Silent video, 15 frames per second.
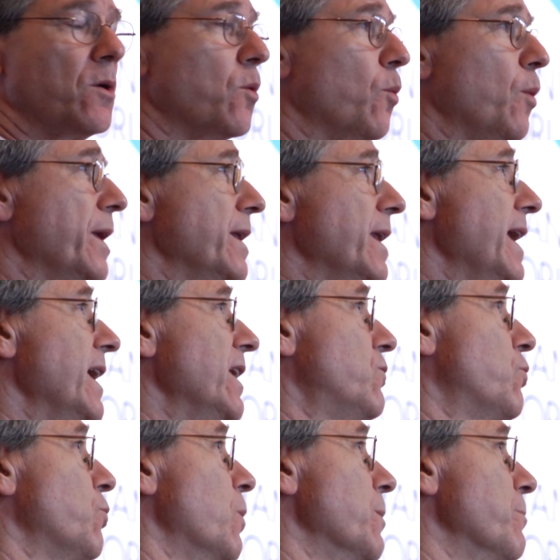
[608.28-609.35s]
We
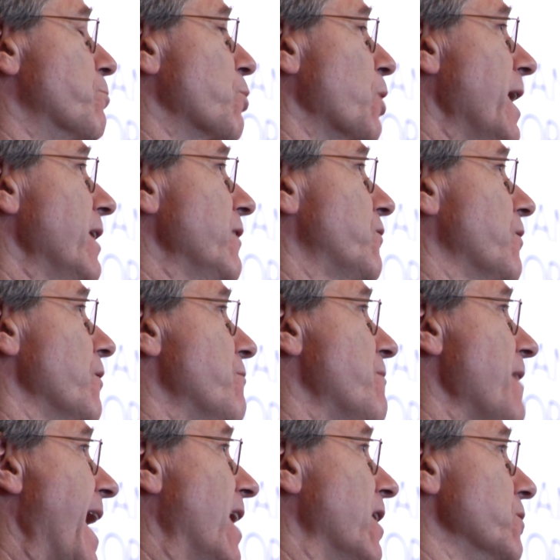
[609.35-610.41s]
need to embrace
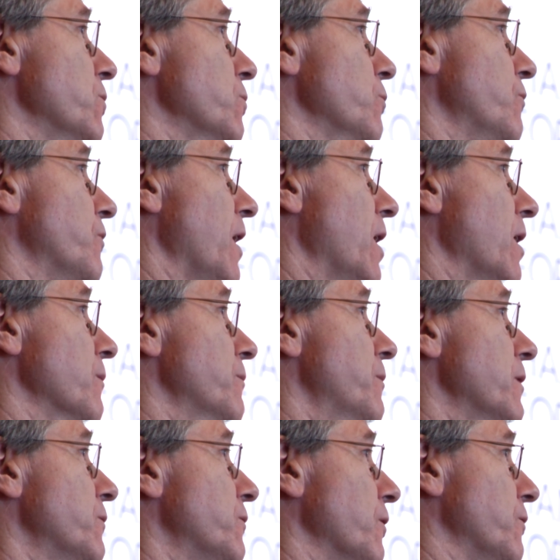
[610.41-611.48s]
values
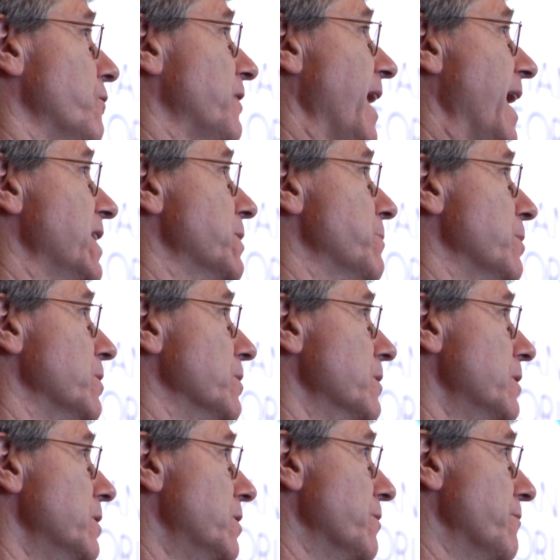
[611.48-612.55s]
of sustainable
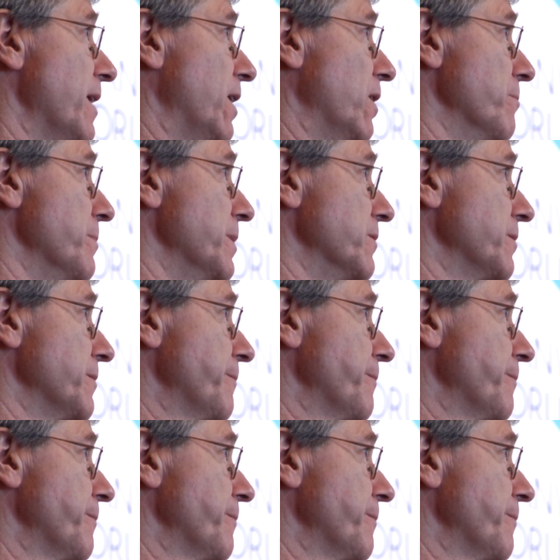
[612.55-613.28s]
development.